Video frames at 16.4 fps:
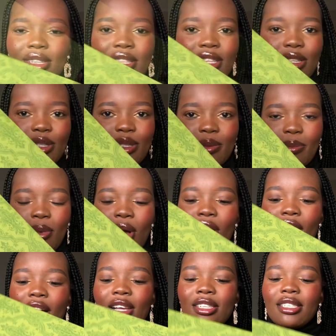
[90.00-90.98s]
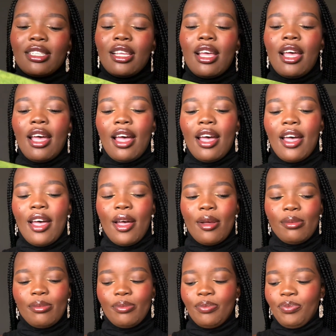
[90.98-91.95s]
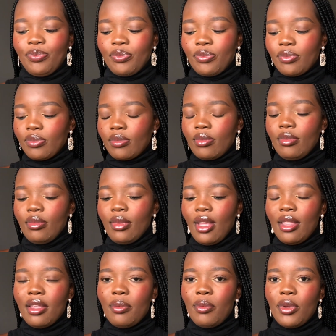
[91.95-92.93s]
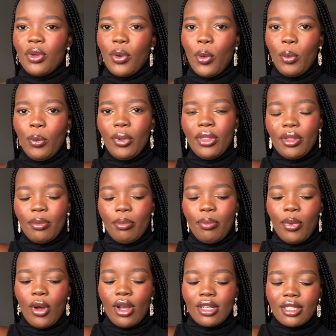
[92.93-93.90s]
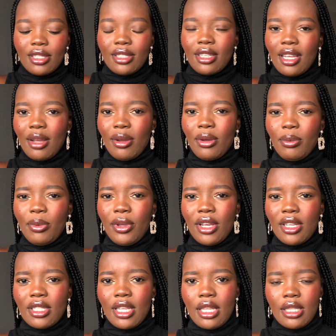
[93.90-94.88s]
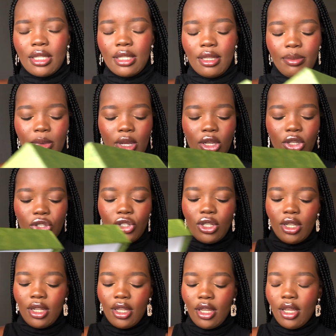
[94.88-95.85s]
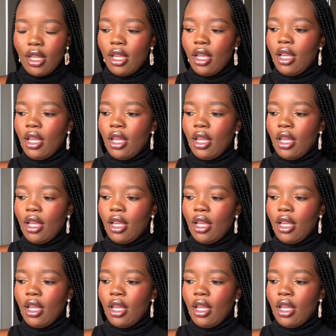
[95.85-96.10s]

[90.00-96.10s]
in this box, and then when you open the box, I don't know if you guys can see me actually.